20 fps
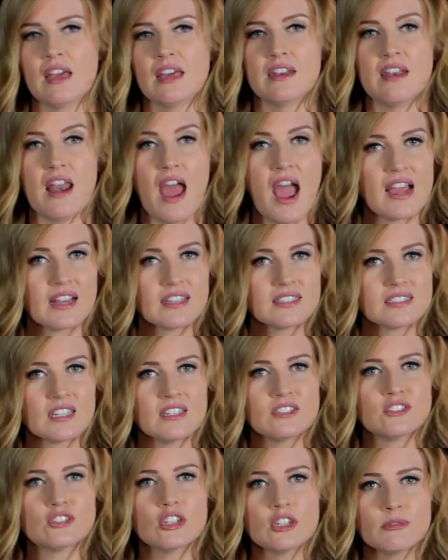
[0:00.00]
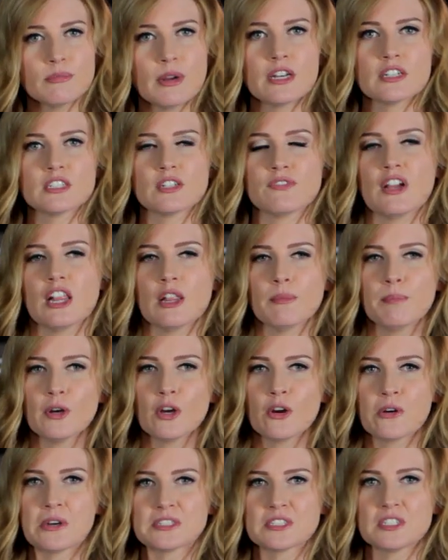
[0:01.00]
Next, Tomb Raider developer
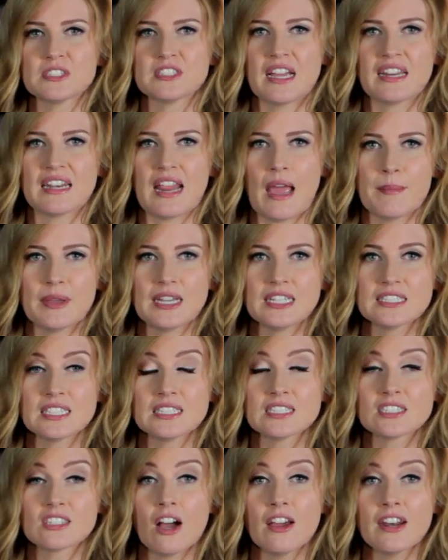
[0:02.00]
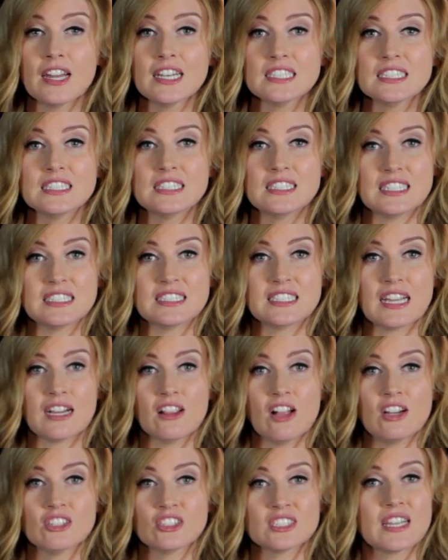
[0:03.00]
Crystal Dynamics has gone into
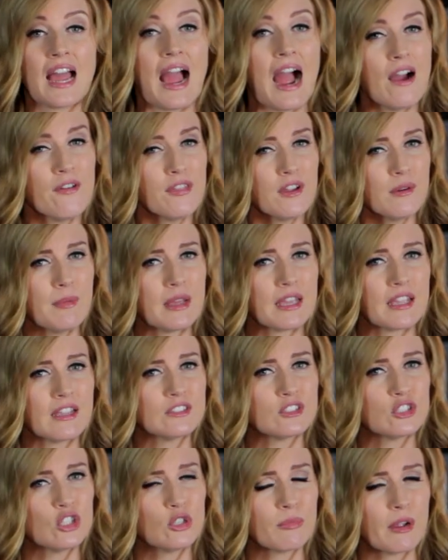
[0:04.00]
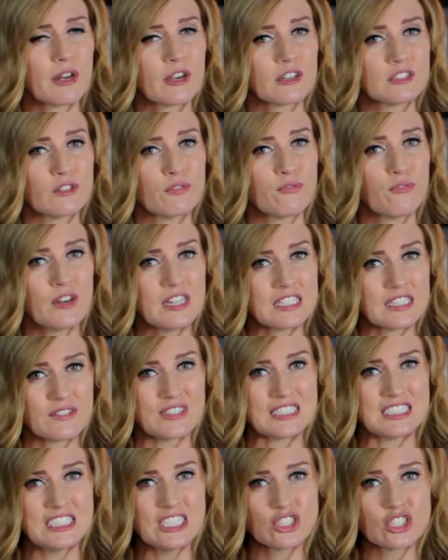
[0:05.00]
detail on just how they're making Tomb Raider Definitive
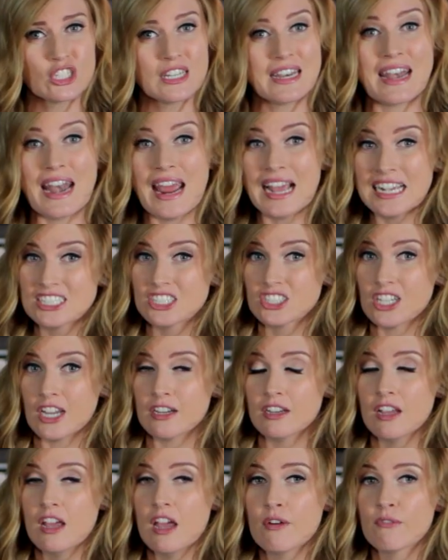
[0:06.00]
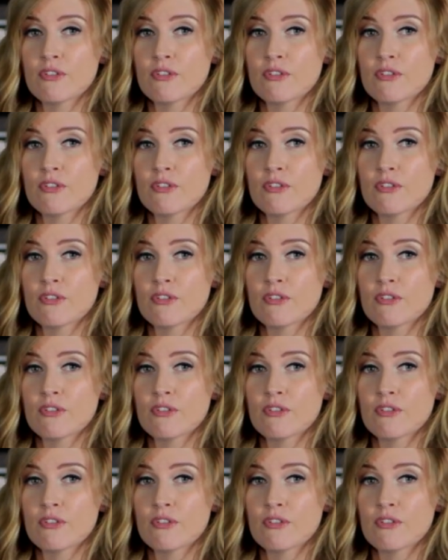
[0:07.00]
Edition Next Gen